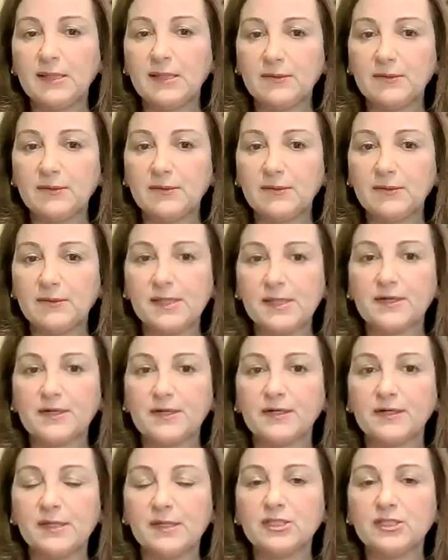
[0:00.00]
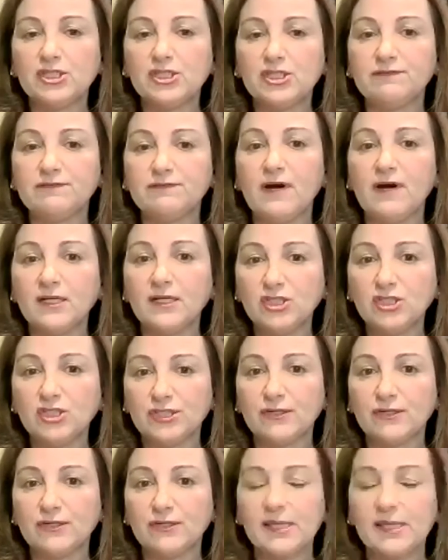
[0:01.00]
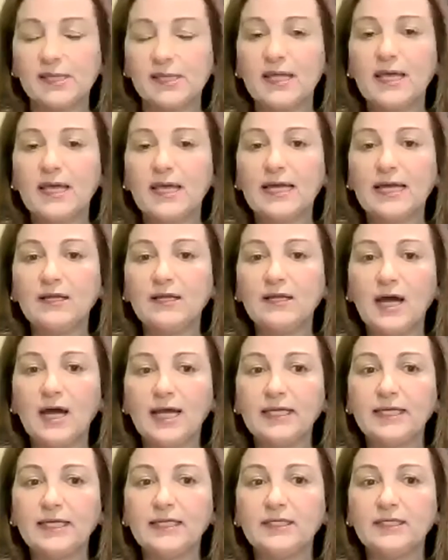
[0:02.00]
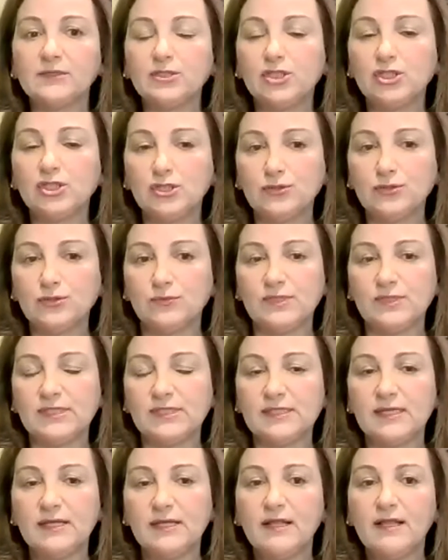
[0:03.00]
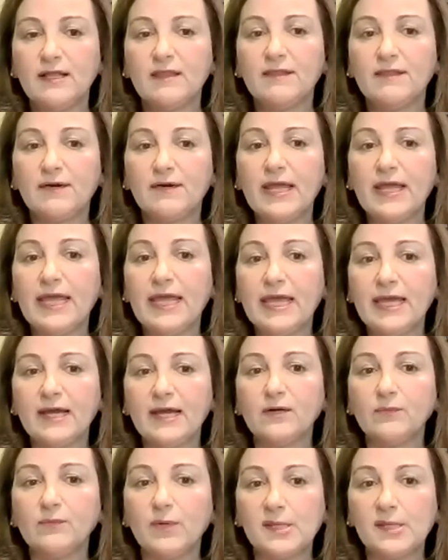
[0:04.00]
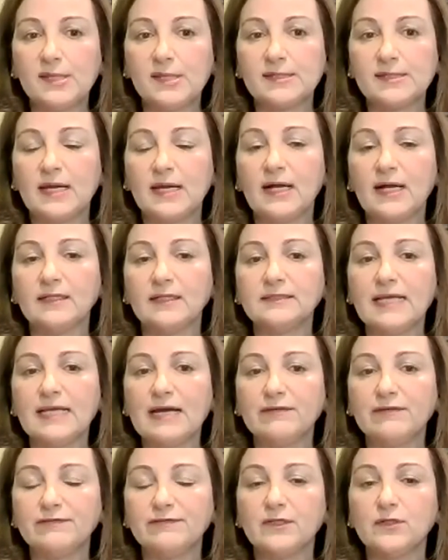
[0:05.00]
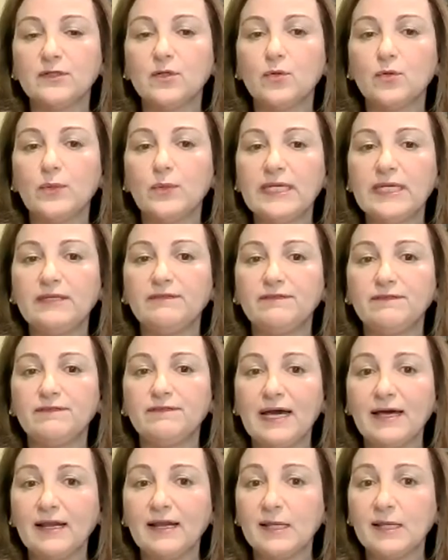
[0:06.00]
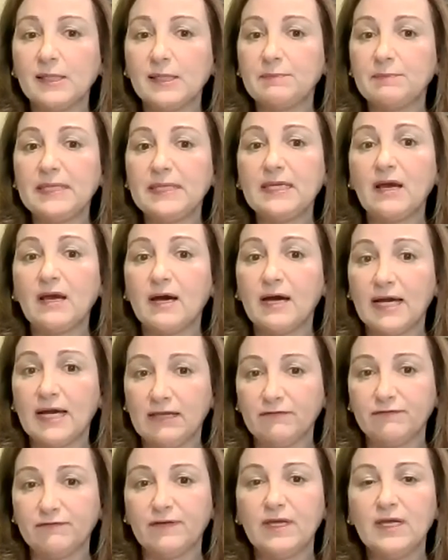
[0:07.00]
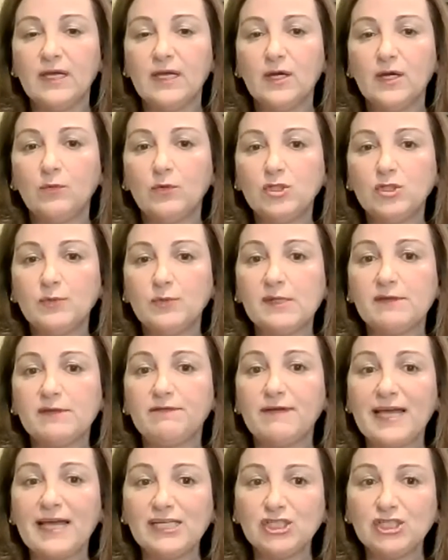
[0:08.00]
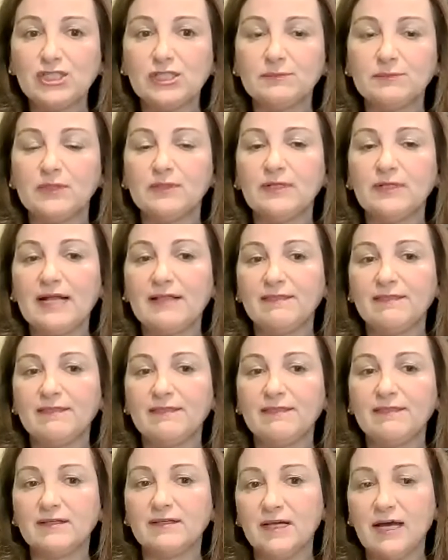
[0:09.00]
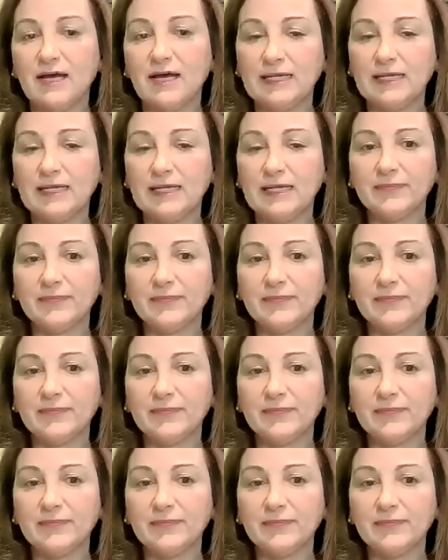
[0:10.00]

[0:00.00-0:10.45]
skirts, chiffon shirts, and high-heeled shoes. Their hair was styled after Queen Farah's beehive, which was fashionable at the time.